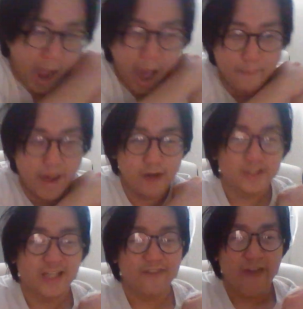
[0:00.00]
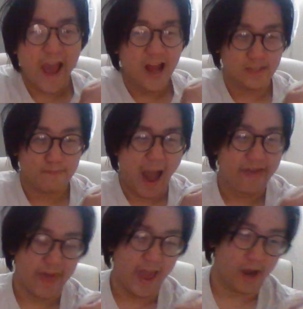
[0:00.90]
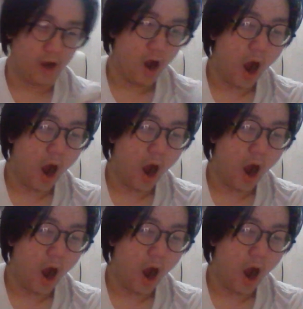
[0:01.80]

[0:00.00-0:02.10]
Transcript: I mean, I don't see failure as a bad thing.